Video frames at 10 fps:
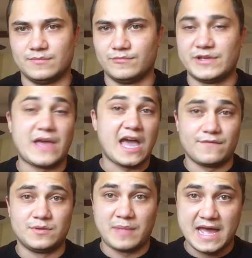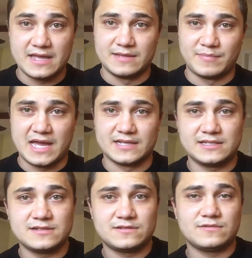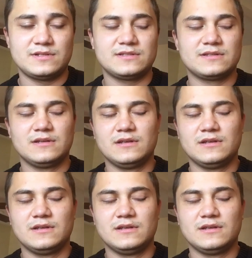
We have in past histories,